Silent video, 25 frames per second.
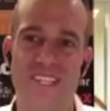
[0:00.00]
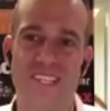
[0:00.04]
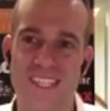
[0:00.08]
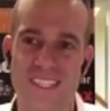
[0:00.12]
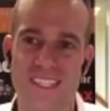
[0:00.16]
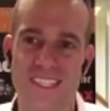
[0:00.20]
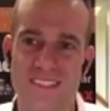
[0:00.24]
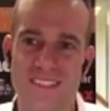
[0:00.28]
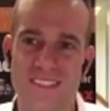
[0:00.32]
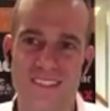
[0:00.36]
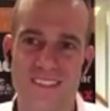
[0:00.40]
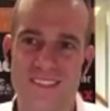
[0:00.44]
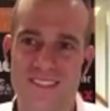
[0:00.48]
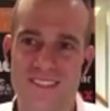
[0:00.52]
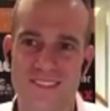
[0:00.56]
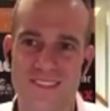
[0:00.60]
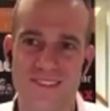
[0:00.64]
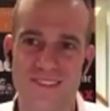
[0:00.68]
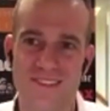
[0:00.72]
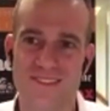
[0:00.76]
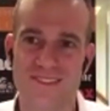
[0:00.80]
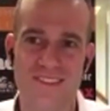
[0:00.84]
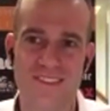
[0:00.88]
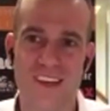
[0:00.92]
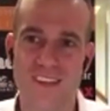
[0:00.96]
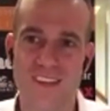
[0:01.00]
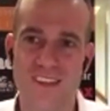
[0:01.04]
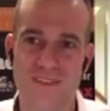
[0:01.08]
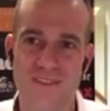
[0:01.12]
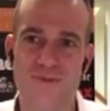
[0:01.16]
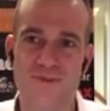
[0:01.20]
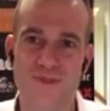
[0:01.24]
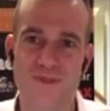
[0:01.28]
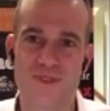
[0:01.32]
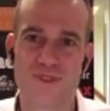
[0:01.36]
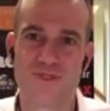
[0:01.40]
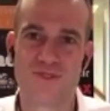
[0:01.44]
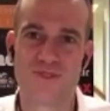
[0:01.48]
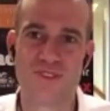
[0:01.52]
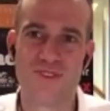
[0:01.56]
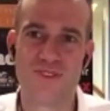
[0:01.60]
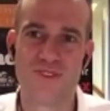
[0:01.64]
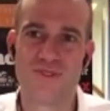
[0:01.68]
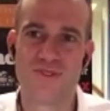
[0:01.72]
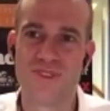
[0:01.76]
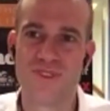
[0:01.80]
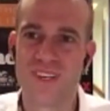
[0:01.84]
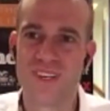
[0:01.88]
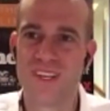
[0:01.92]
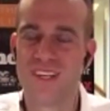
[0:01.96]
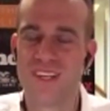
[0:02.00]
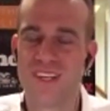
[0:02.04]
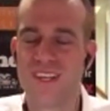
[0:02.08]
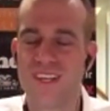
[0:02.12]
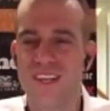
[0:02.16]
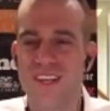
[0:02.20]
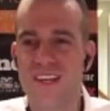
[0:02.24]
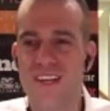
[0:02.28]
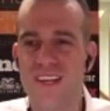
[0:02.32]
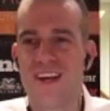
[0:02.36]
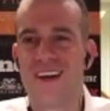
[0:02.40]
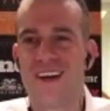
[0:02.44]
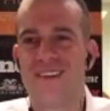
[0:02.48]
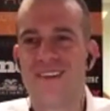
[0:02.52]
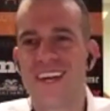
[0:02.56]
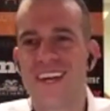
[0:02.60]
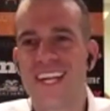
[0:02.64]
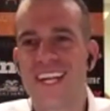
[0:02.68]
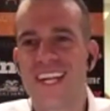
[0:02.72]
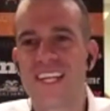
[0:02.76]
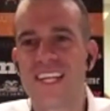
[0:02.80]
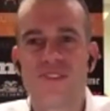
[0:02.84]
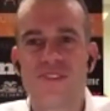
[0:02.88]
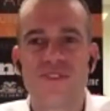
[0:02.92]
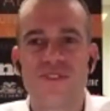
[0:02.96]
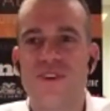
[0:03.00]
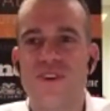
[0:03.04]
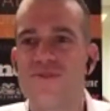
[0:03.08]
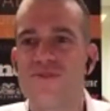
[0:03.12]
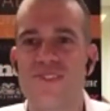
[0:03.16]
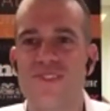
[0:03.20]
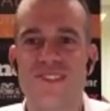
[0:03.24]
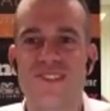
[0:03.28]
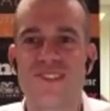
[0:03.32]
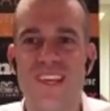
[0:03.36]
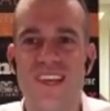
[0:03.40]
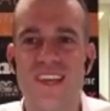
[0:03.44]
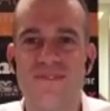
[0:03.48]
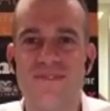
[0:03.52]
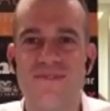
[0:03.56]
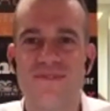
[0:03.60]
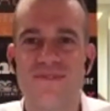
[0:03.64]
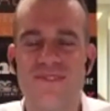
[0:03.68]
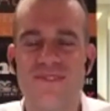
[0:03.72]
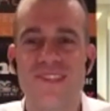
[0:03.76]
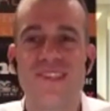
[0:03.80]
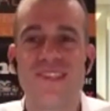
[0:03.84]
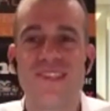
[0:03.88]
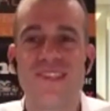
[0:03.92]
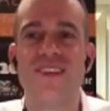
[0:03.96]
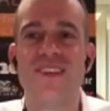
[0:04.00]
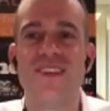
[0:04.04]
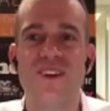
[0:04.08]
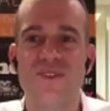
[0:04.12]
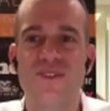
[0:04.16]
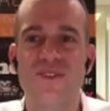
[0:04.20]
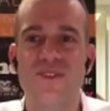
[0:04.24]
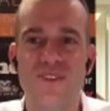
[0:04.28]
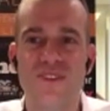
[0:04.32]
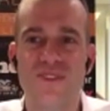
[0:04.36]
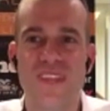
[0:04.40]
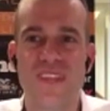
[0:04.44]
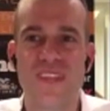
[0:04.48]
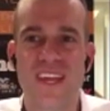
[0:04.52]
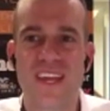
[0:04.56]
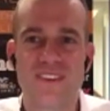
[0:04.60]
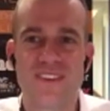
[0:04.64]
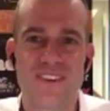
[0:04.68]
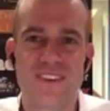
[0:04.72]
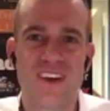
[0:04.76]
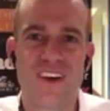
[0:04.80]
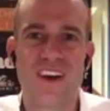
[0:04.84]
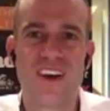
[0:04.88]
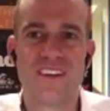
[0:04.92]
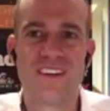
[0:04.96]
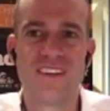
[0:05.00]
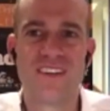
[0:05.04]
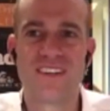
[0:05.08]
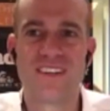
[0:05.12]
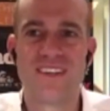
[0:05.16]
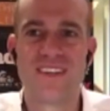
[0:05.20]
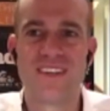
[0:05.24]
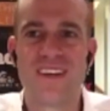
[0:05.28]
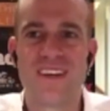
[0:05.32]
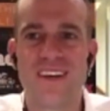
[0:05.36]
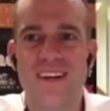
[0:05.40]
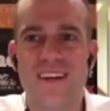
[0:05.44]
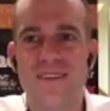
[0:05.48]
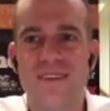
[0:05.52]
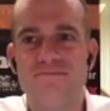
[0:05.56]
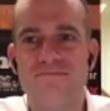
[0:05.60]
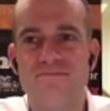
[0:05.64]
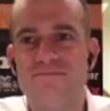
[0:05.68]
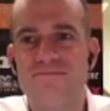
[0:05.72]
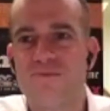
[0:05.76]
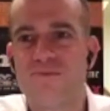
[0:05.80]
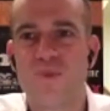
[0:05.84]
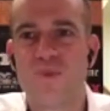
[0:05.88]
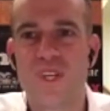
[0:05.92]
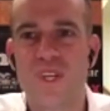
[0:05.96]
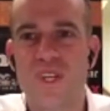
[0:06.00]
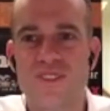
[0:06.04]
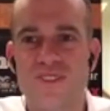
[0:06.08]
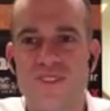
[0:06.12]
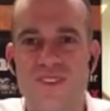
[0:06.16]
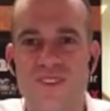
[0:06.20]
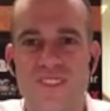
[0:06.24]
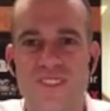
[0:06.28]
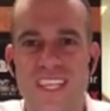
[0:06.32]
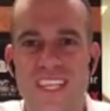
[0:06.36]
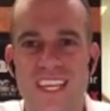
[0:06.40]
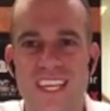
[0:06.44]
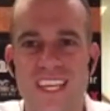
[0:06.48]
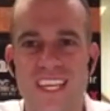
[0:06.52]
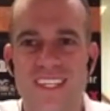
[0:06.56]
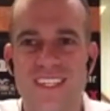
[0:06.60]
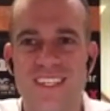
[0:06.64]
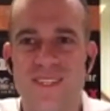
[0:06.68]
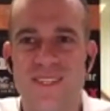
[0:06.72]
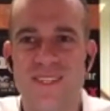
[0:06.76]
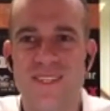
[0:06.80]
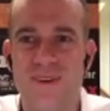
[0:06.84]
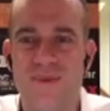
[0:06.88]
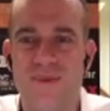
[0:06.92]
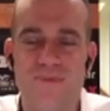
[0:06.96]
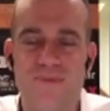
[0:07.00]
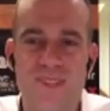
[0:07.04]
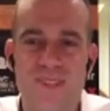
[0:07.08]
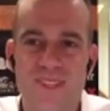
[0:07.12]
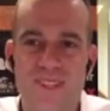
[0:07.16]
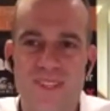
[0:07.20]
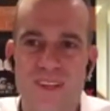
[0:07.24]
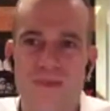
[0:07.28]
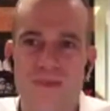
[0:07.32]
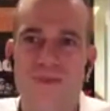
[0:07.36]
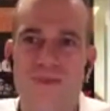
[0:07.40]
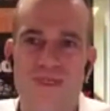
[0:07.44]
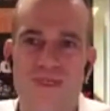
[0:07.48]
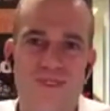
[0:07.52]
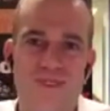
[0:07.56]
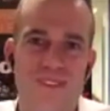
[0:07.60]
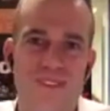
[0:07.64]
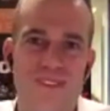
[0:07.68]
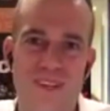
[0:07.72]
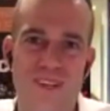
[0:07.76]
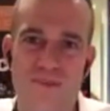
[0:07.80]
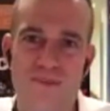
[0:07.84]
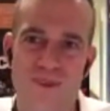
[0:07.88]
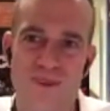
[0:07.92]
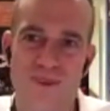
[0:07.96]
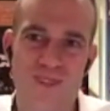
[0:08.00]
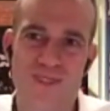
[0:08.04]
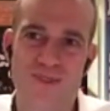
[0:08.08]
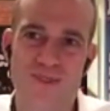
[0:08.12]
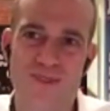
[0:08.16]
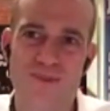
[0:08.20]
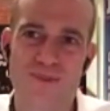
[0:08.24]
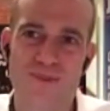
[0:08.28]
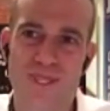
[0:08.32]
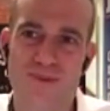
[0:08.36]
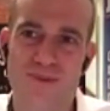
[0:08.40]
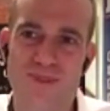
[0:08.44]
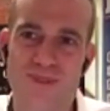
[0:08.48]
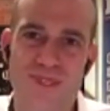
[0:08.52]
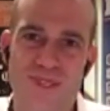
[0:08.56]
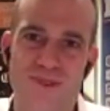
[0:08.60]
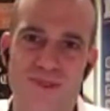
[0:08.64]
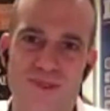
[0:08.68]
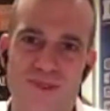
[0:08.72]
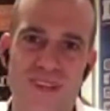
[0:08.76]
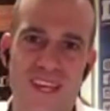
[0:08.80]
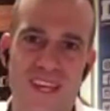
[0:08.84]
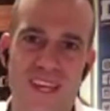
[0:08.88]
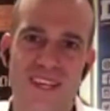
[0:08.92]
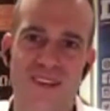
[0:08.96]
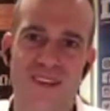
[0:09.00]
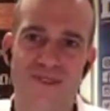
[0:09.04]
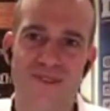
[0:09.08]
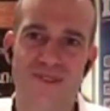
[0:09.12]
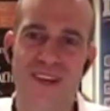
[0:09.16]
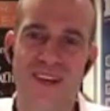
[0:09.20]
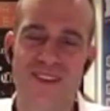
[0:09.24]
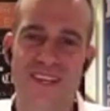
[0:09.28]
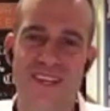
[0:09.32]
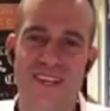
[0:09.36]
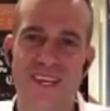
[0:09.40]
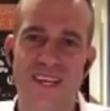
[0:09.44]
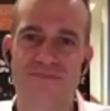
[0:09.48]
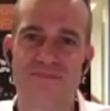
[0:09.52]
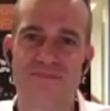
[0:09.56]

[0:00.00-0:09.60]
It just, none of it was true. And I don't know if the CEO knew that or not. We could certainly get into it, but the numbers are the numbers. There really was no getting around that.